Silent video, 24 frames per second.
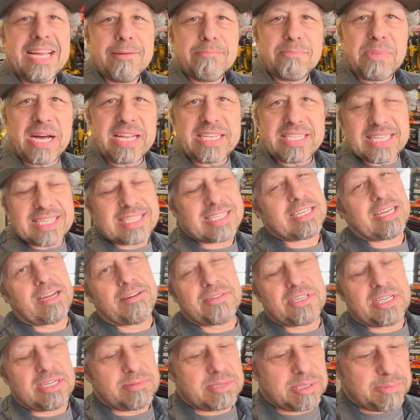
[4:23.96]
but the stuff
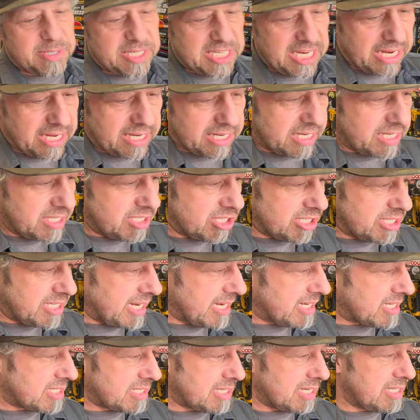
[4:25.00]
seems to be taken. It just
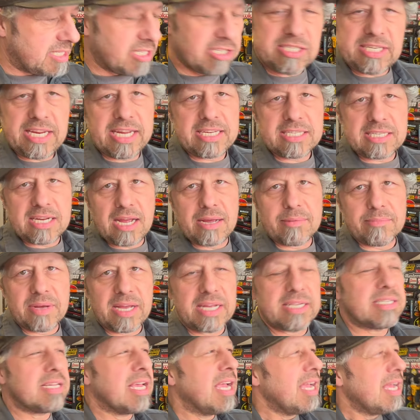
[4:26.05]
takes time.
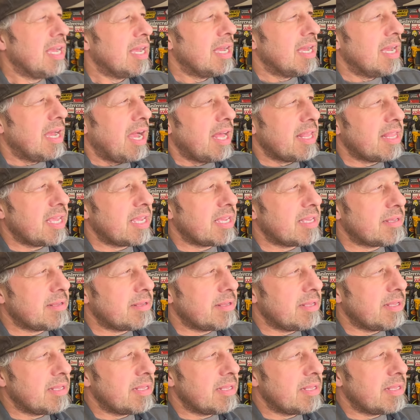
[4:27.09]
I think